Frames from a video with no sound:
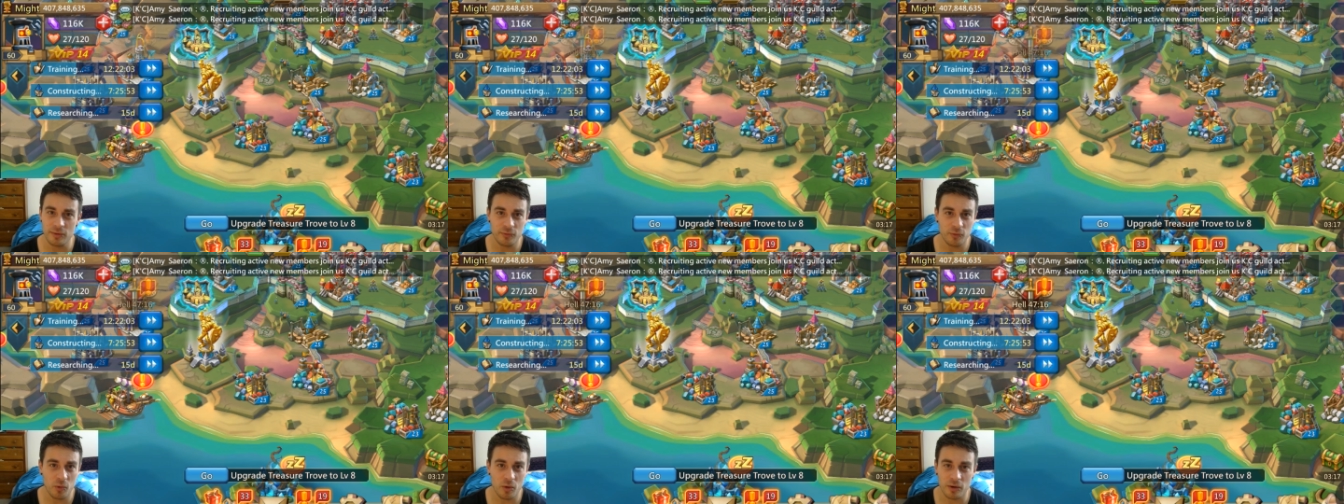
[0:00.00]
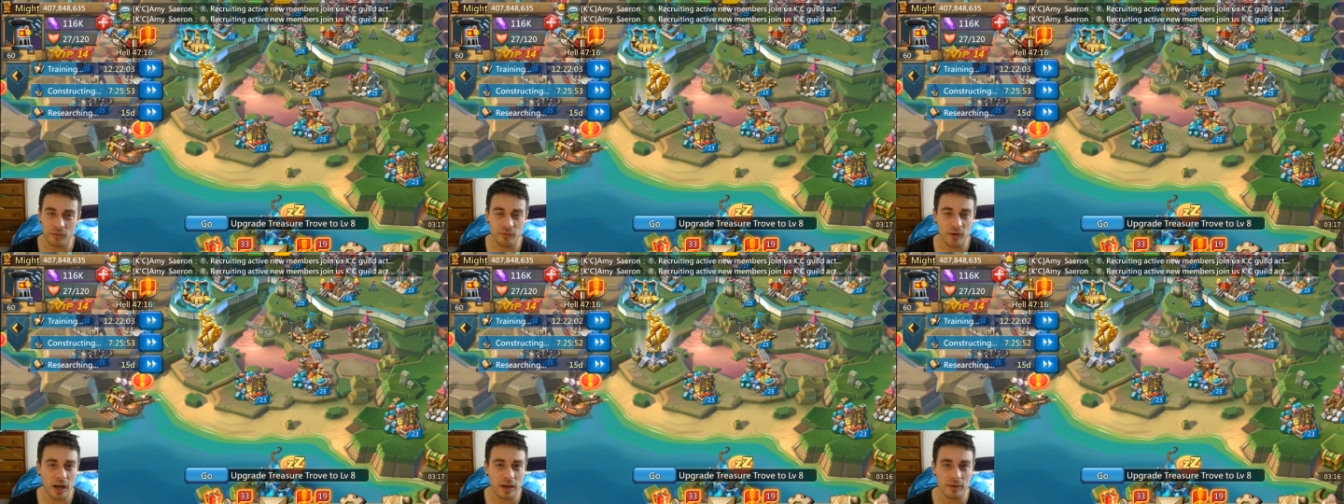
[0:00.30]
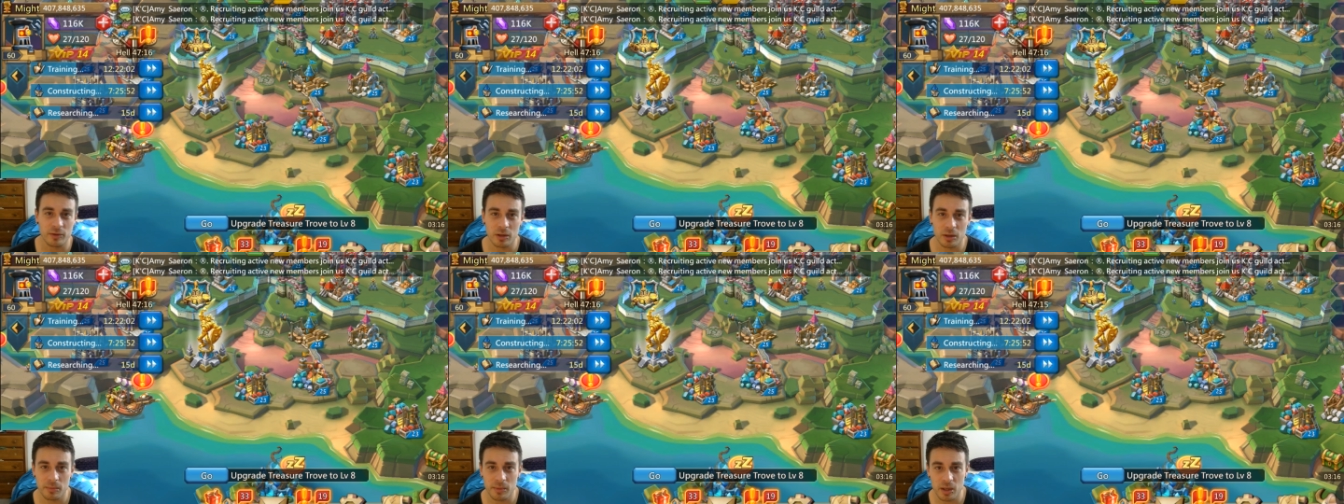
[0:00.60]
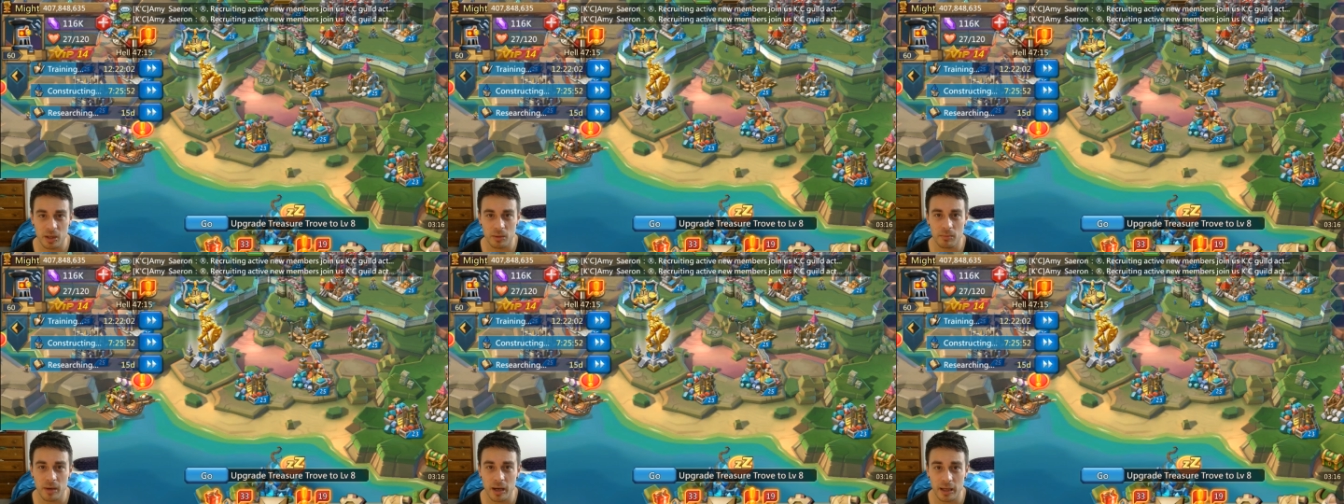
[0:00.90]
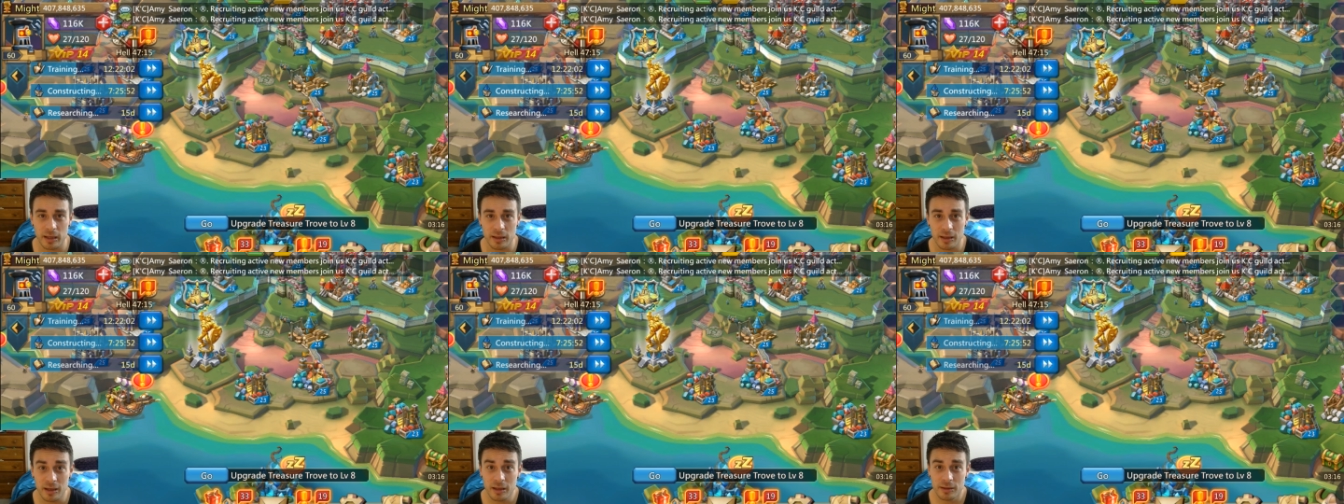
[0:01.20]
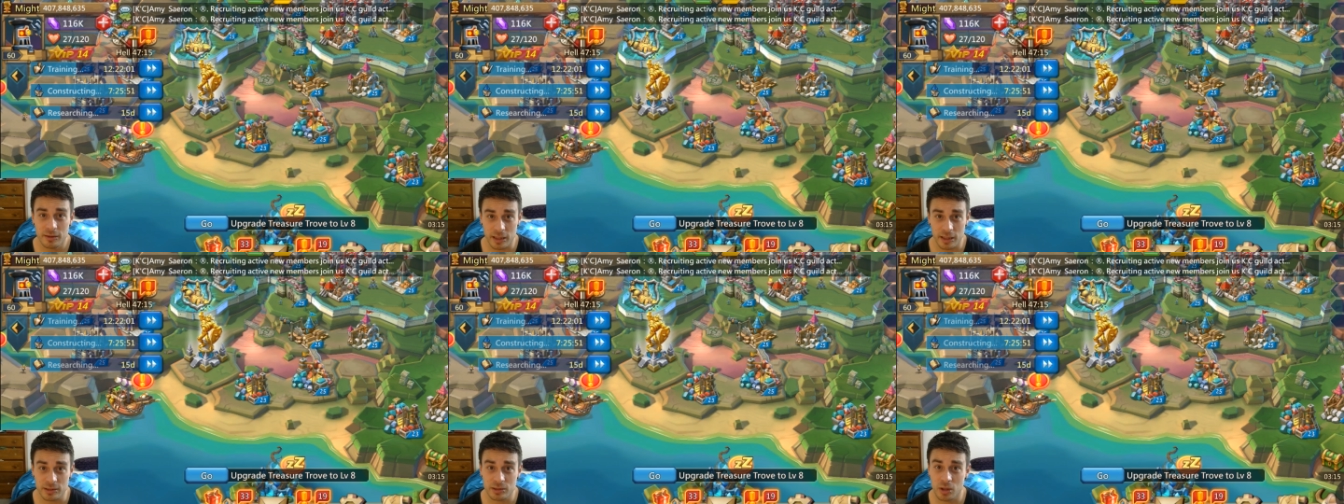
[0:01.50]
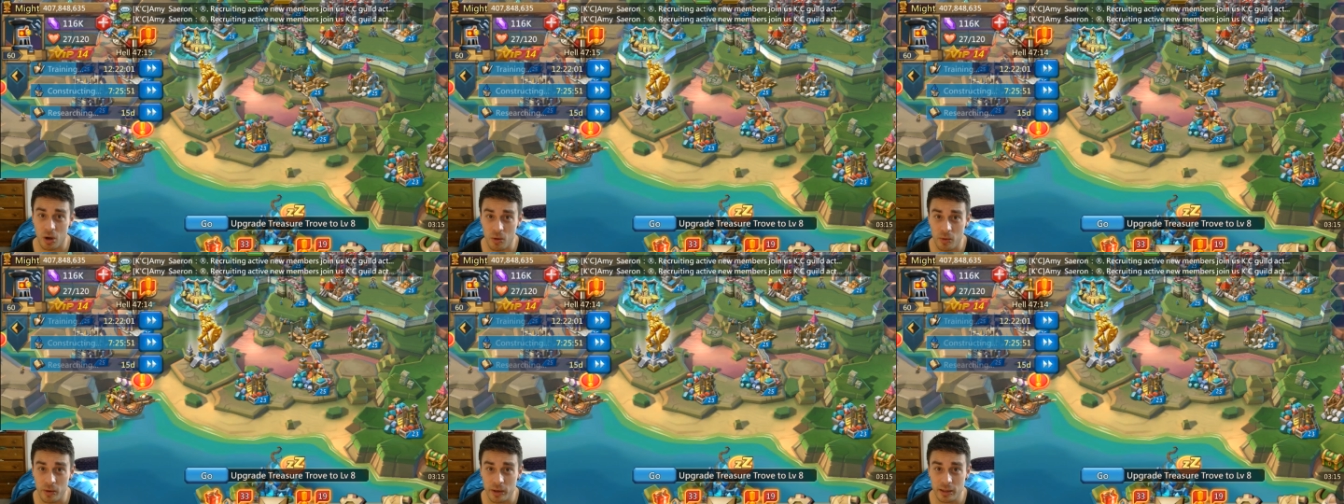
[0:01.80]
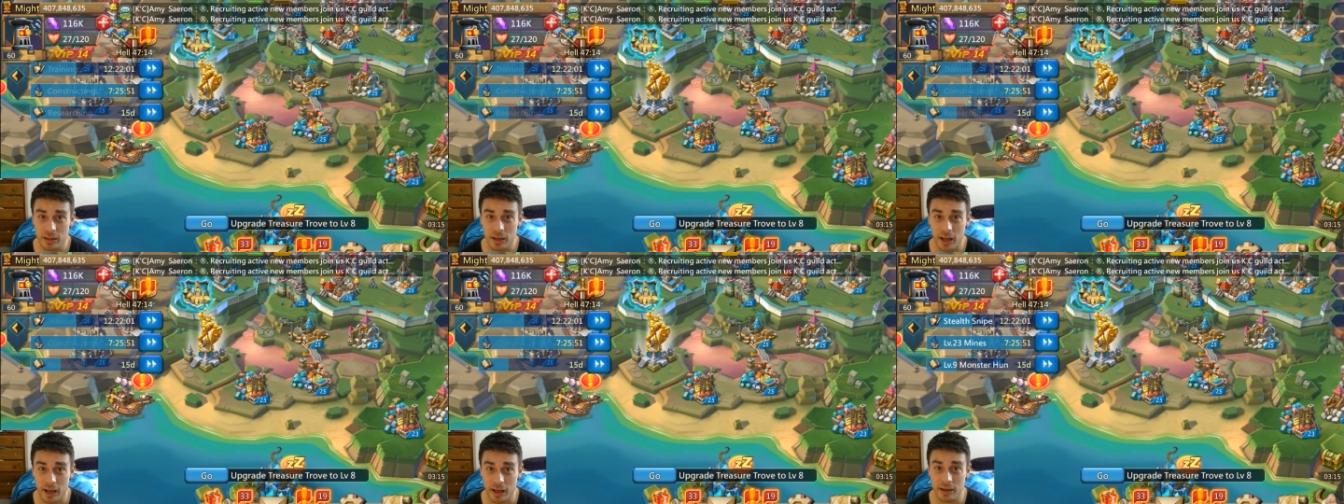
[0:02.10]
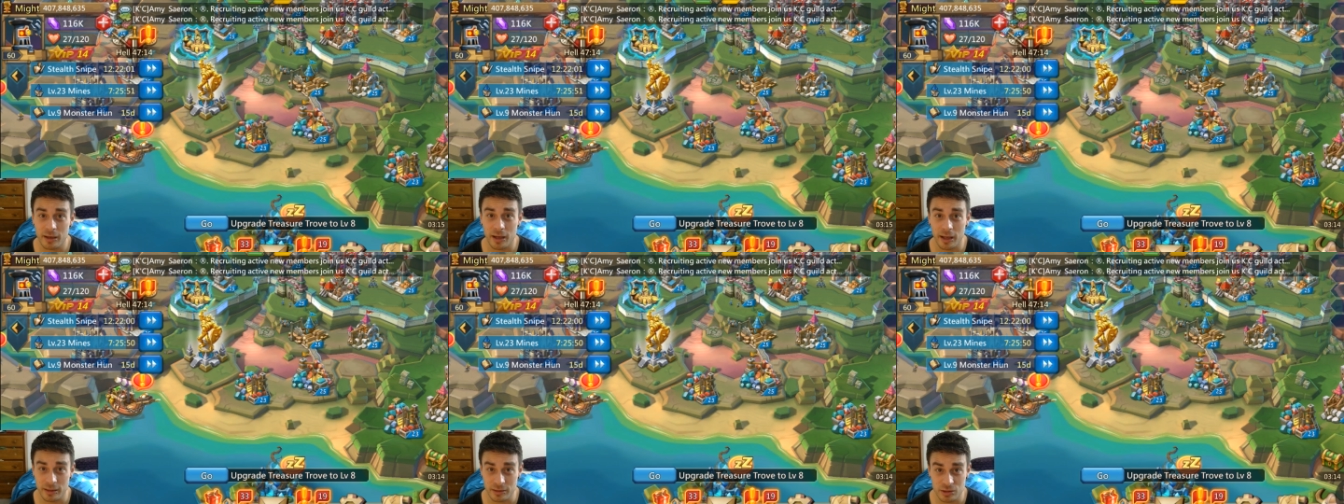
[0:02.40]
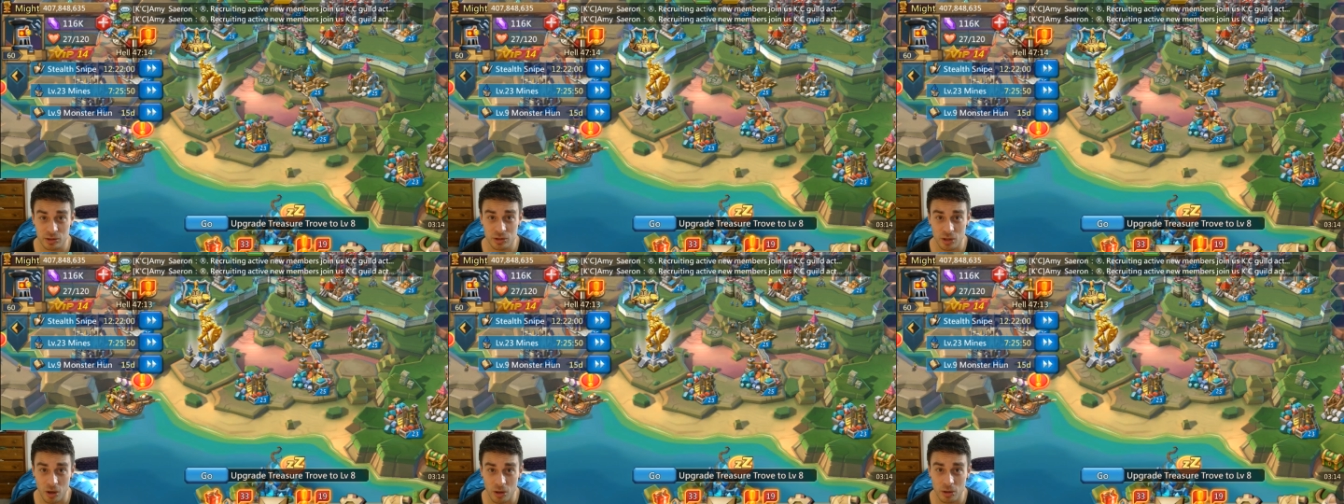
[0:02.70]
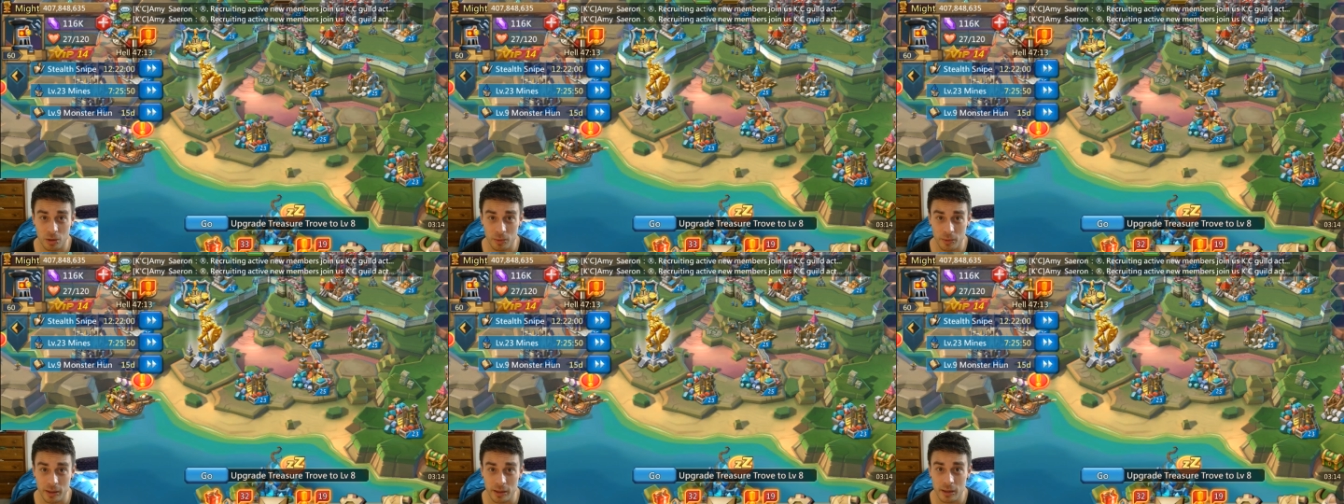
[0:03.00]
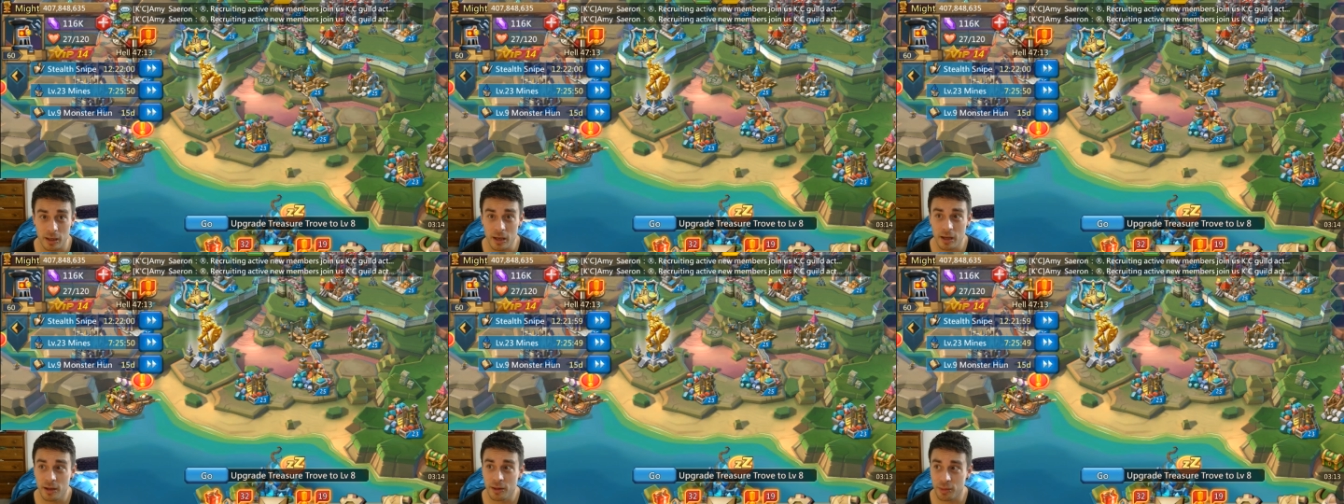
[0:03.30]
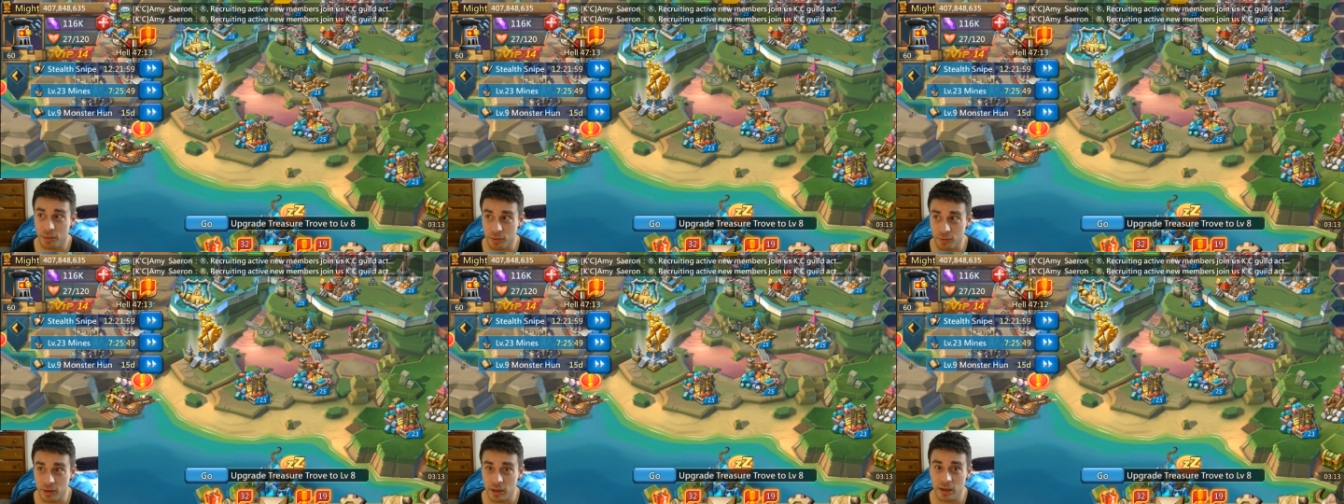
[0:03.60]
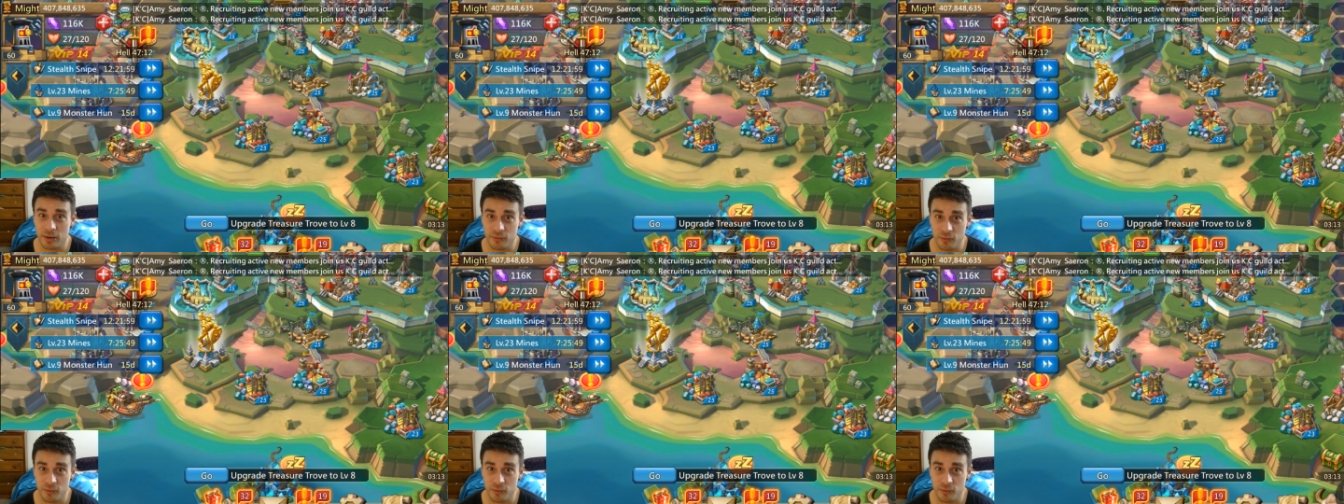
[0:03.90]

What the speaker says: 4, 500 mil might that's going and soloing 3,